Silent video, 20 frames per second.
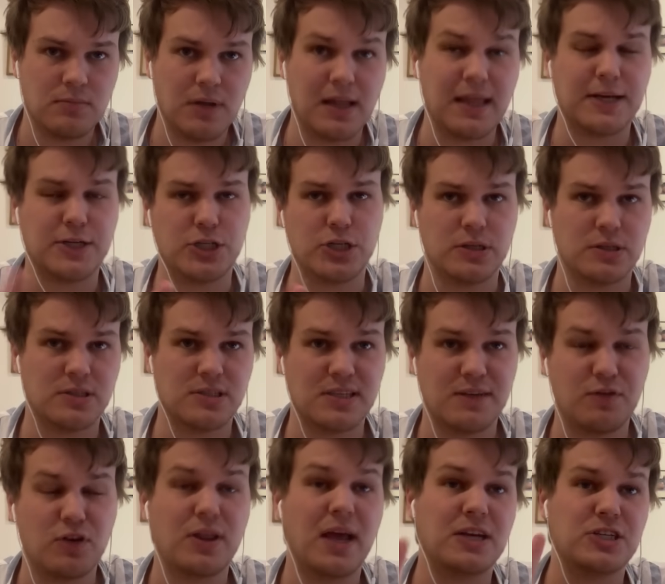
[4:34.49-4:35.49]
Elections.
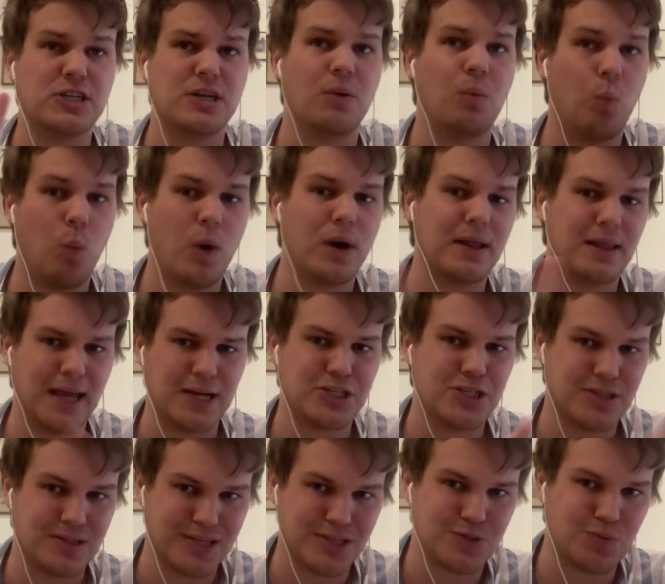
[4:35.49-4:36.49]
They've only actually done one
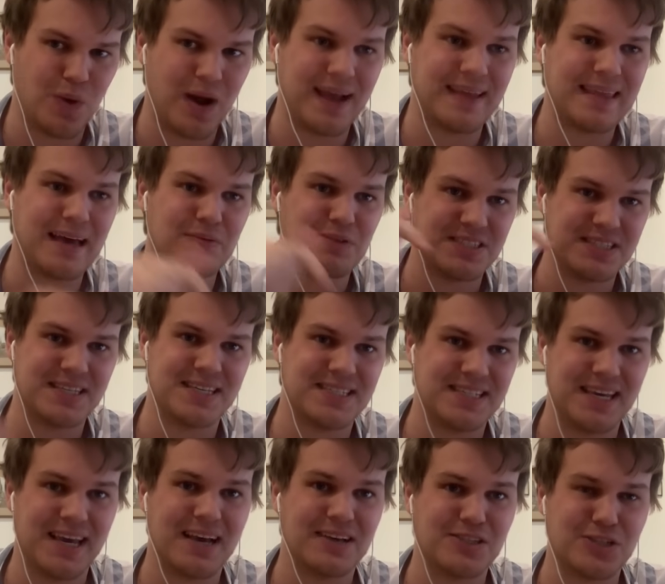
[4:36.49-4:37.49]
election this way, and that was
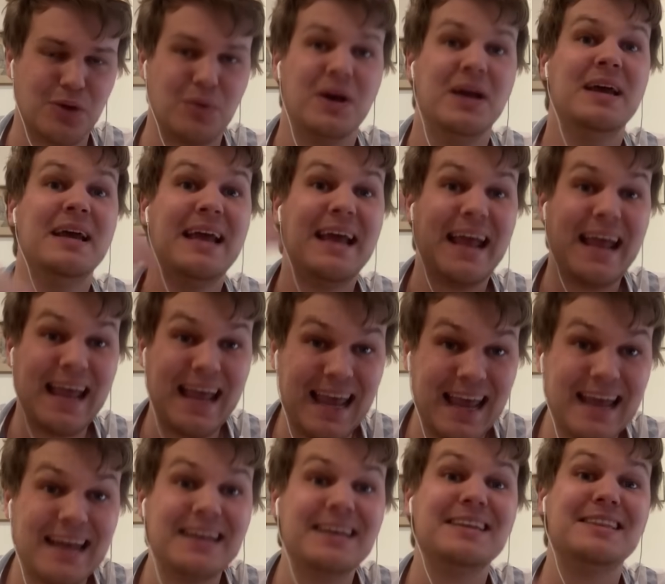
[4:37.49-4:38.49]
this year. So
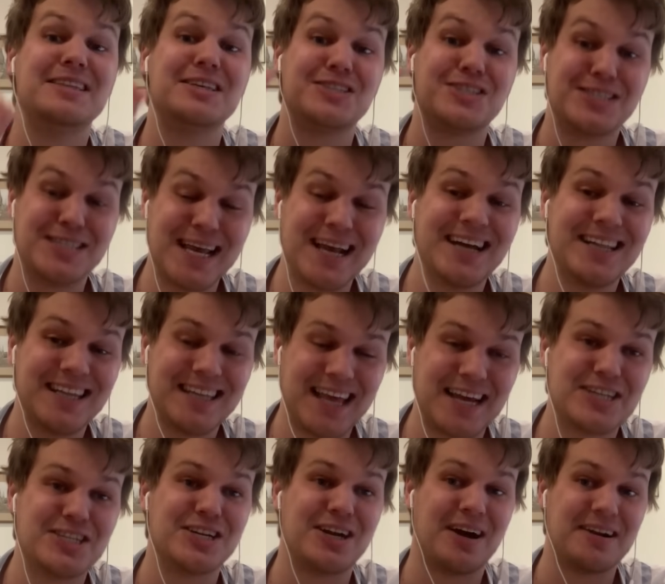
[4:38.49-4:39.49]
in the single
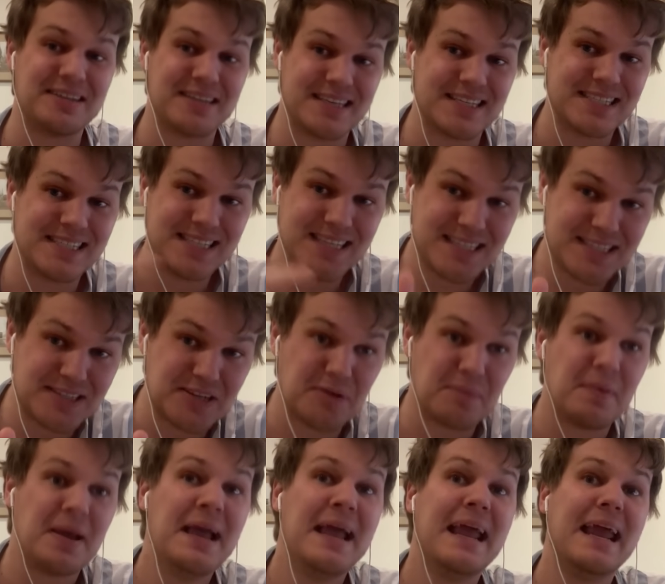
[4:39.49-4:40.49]
election under this
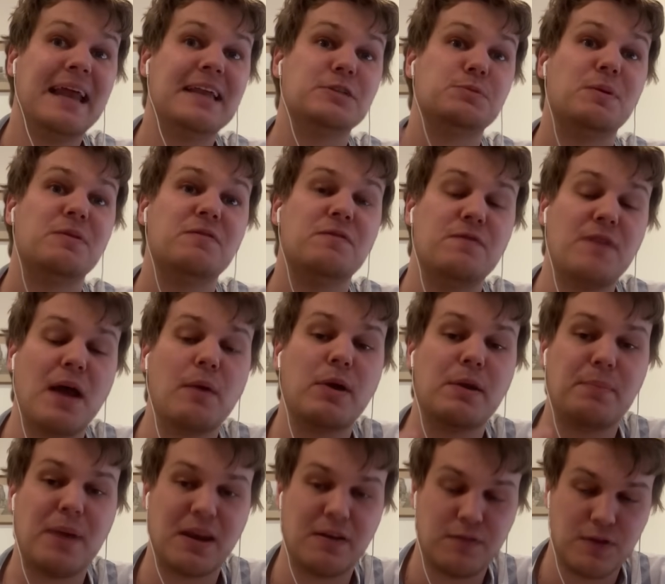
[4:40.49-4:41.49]
system, it has been
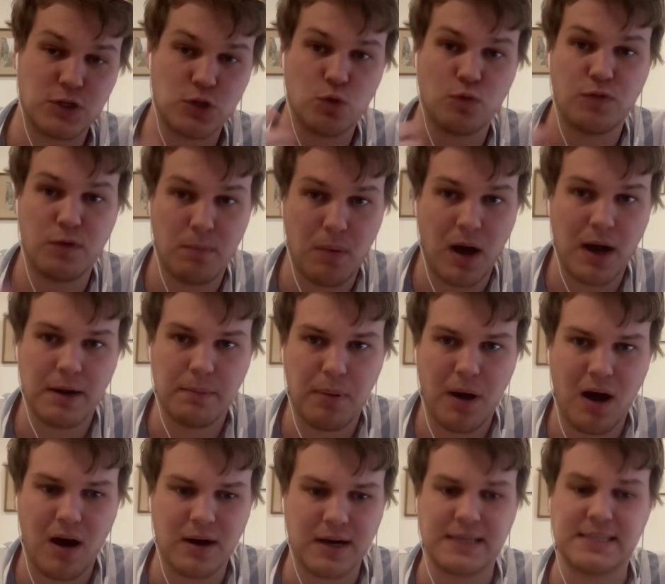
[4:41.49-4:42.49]
very beneficial for minor
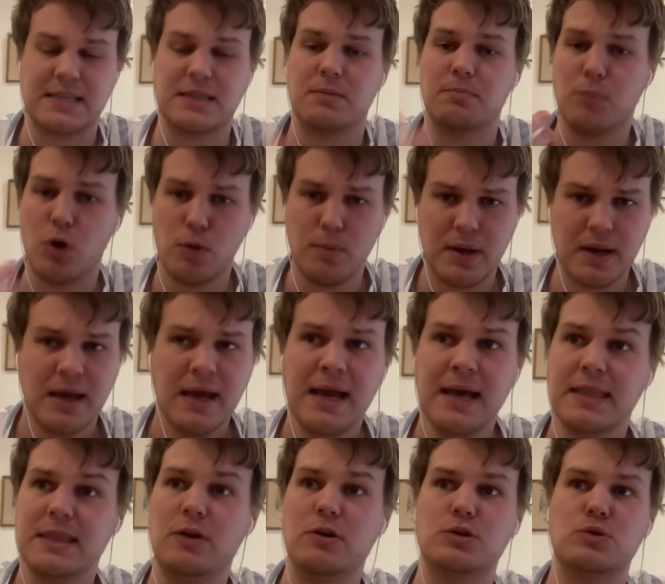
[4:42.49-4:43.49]
parties. At the moment,
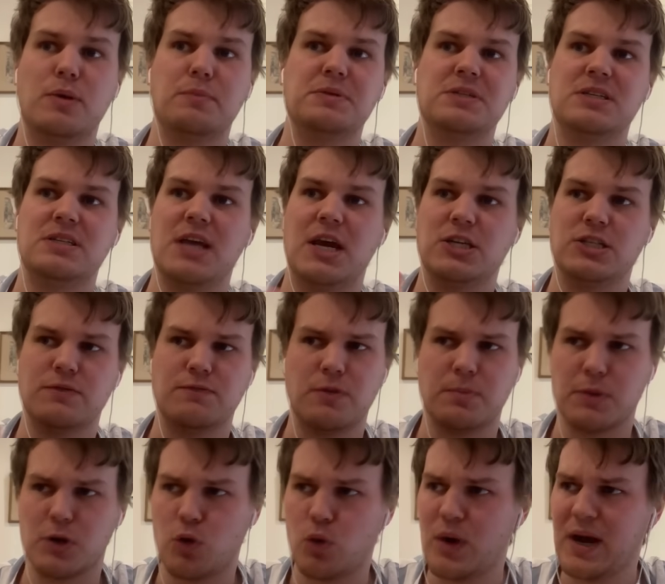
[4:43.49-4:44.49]
there is representation
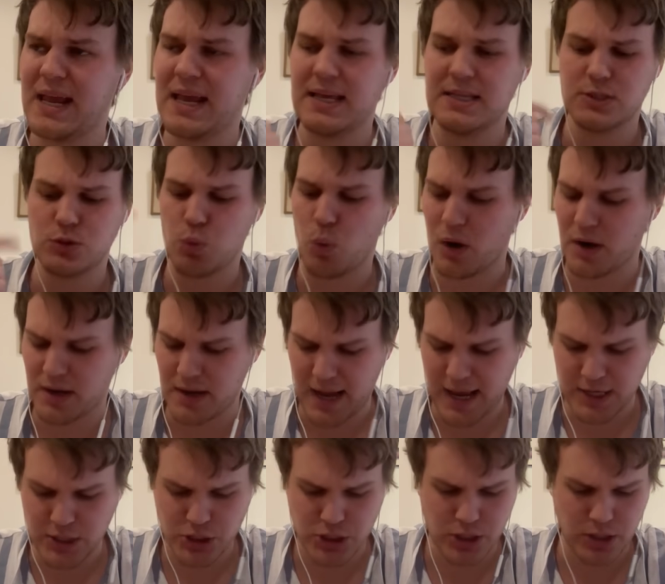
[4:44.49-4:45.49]
from the Greens, One
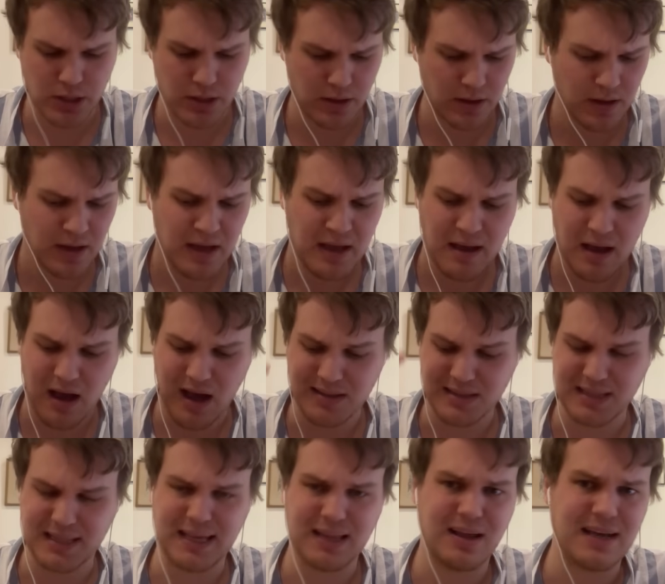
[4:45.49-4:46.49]
Nation,
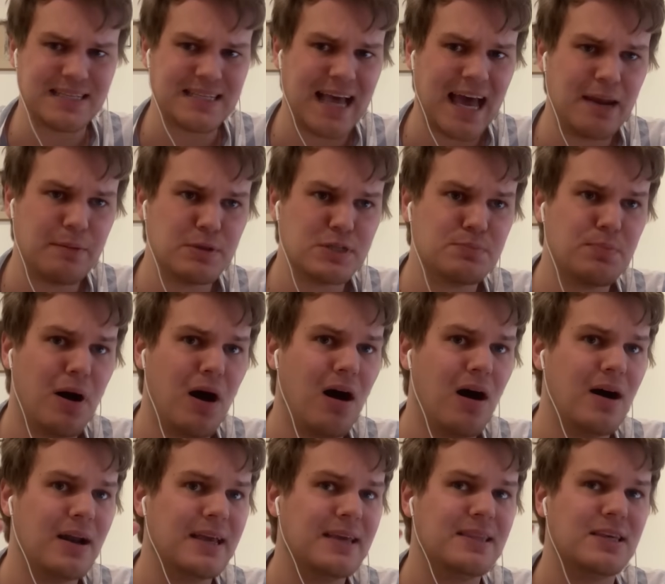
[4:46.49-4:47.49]
the Legalised Cannabis
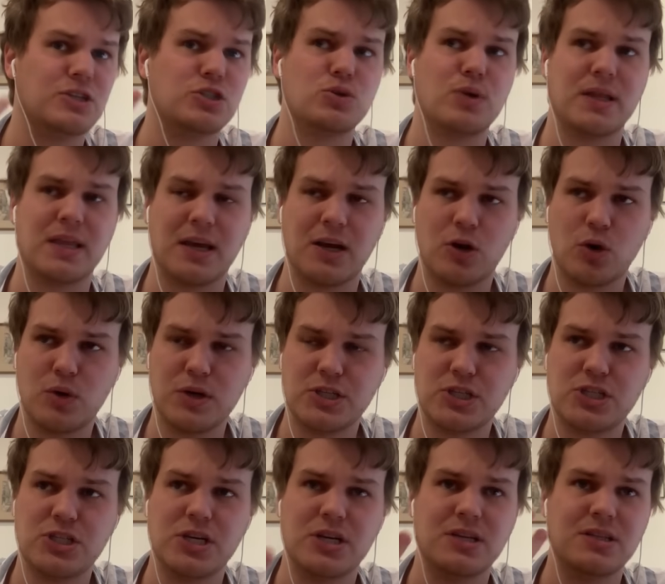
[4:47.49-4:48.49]
Party, the Australian
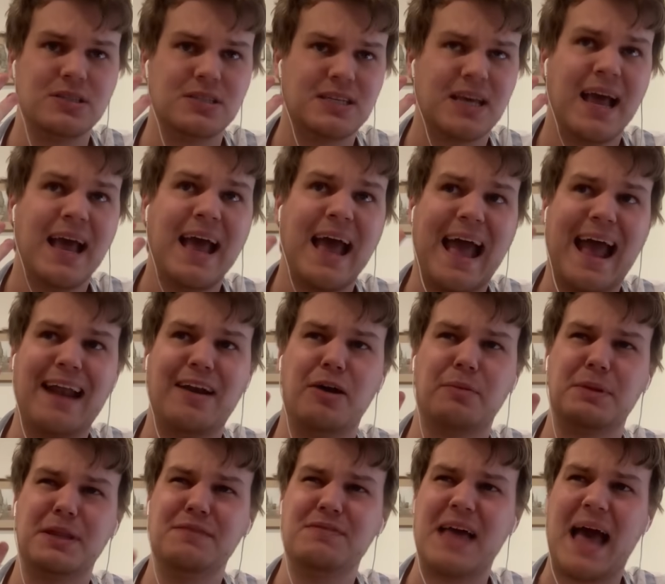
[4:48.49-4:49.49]
Christians, and
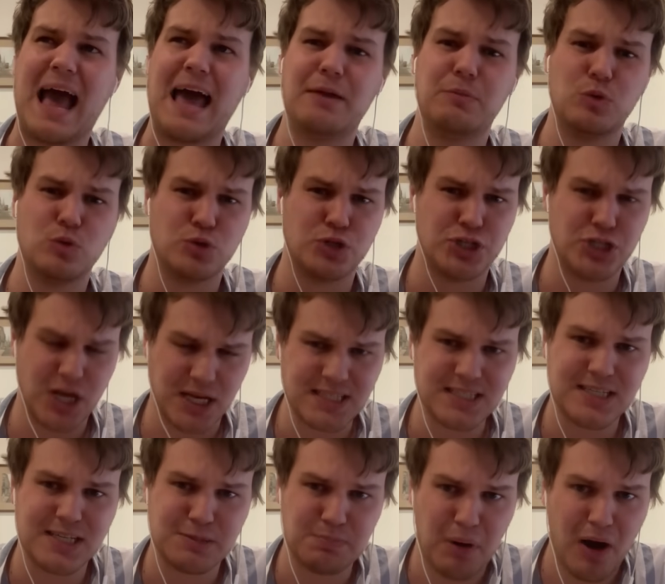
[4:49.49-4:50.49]
I believe the Animal
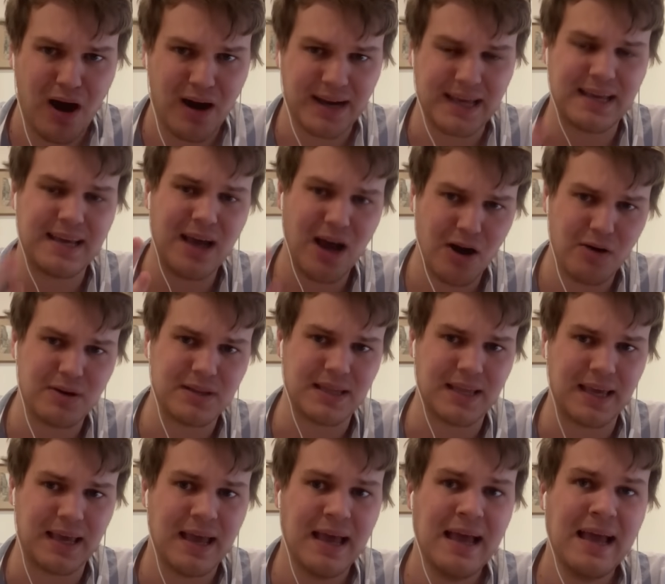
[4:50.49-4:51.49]
Justice Party
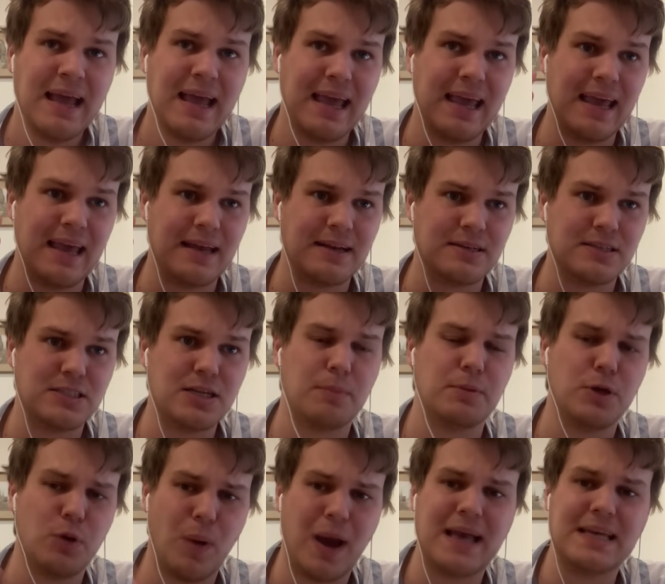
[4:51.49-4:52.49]
currently in
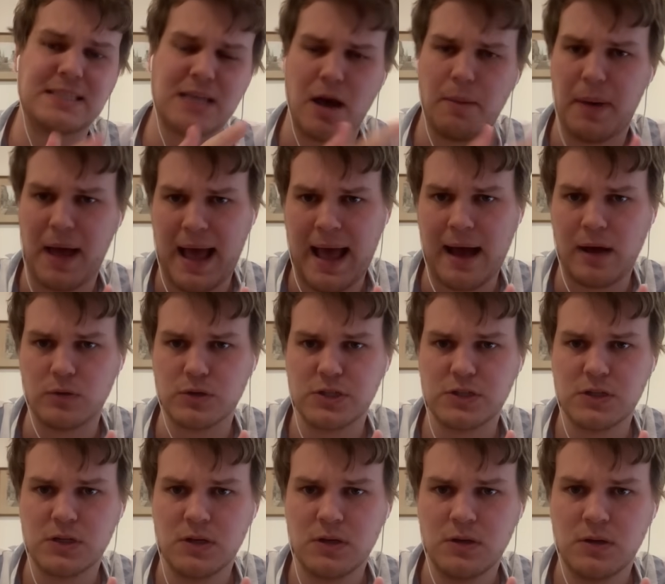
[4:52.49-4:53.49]
WA's upper
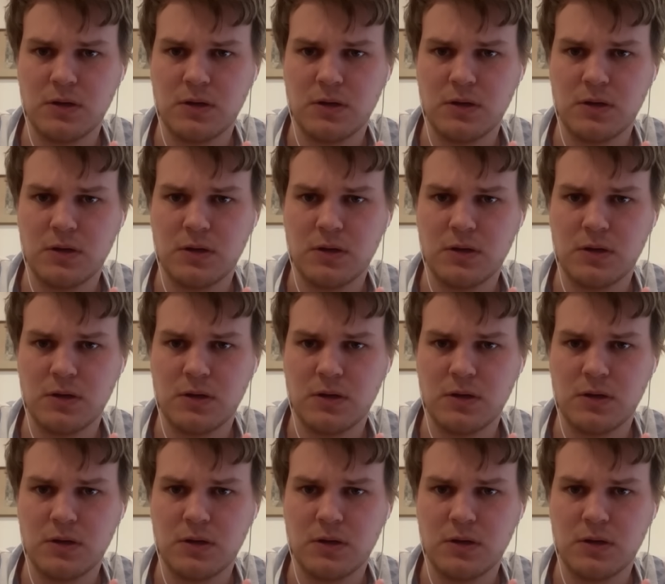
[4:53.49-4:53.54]
house.